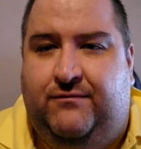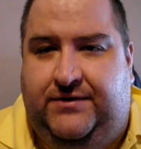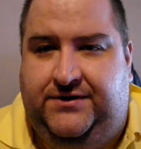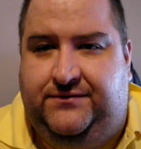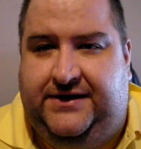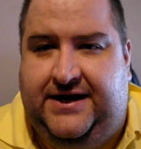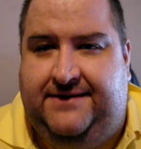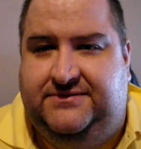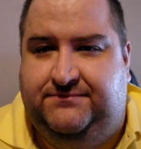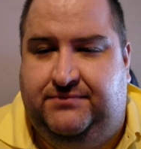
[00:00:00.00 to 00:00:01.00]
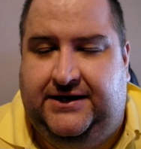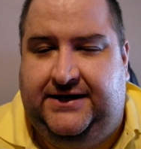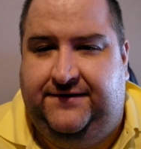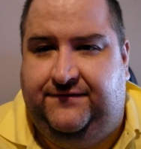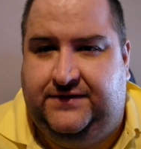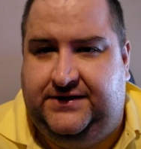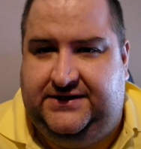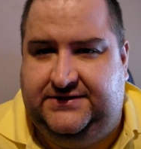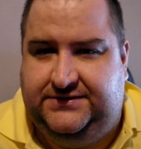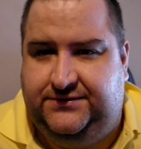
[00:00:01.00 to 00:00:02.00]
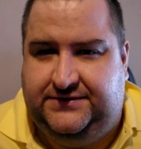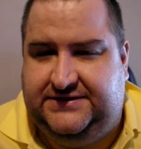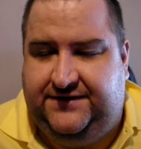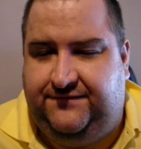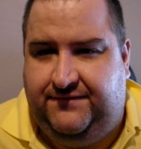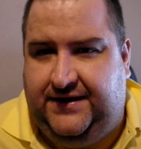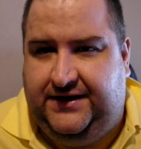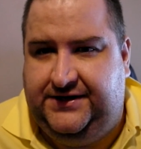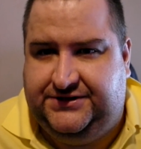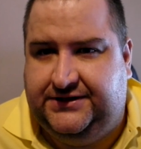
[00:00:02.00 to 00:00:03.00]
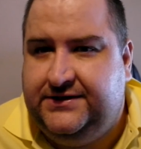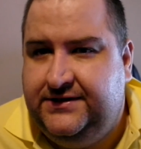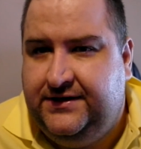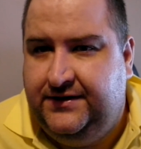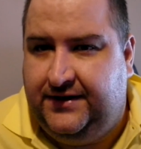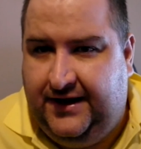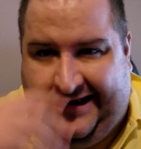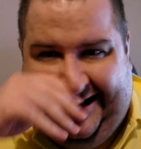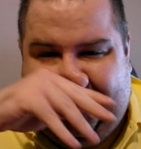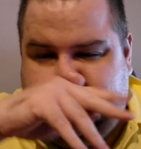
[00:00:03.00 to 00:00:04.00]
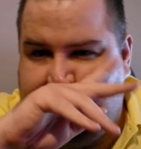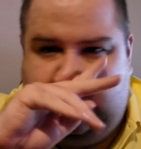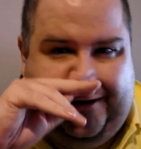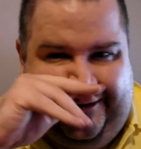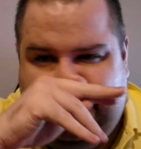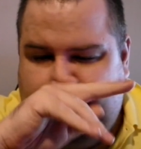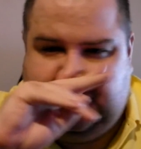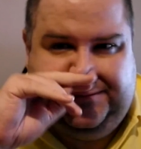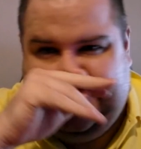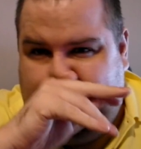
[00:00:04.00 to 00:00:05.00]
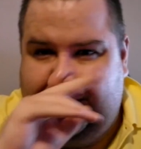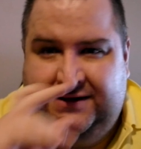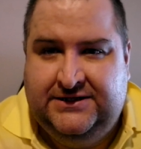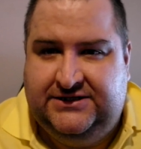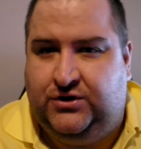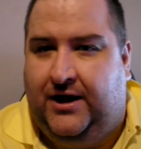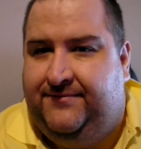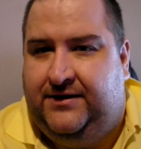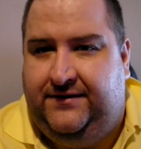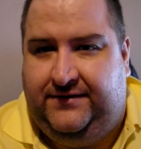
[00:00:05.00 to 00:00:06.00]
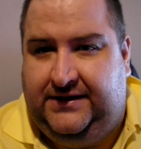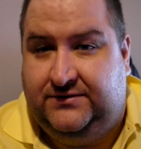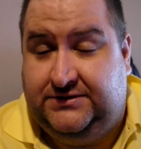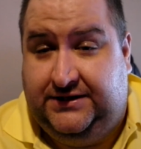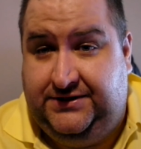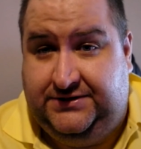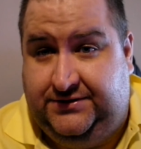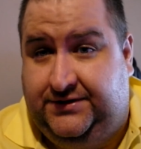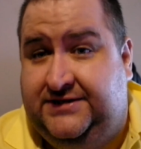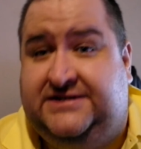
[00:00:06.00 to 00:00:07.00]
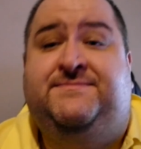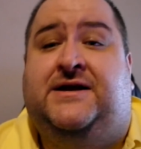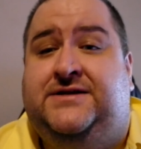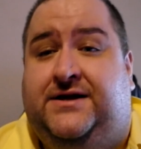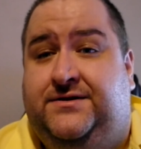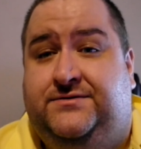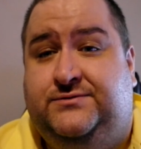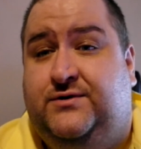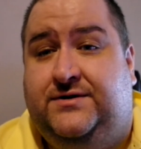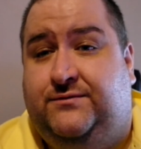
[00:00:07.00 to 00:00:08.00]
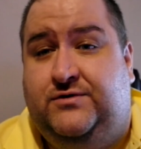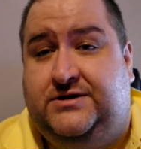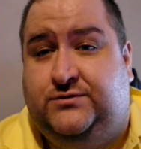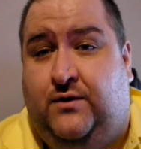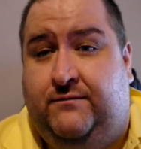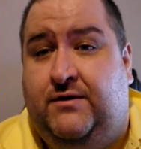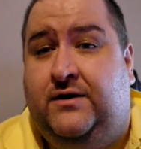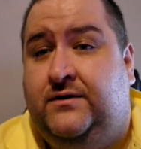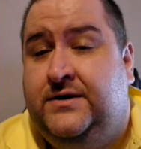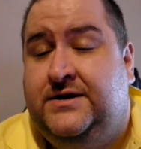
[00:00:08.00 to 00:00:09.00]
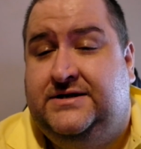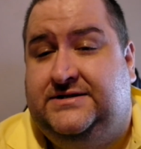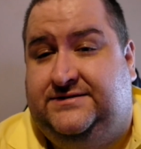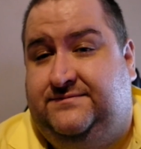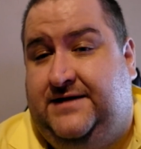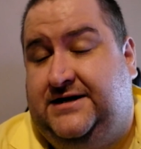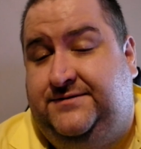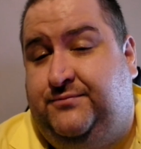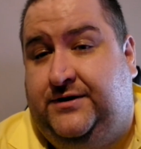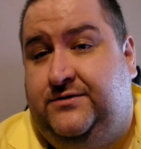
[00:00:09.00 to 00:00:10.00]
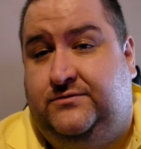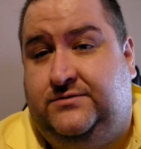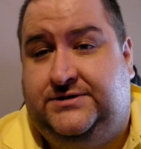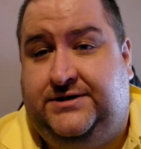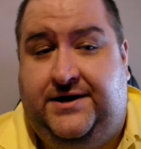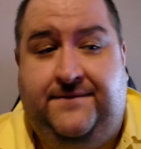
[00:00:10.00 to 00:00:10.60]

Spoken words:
you're doing games and playing different things and doing stuff of that nature. It's been quite good. On top of that, Skype and anything else they use on it is spectacular as well. It works quite well. It's actually pretty cool. So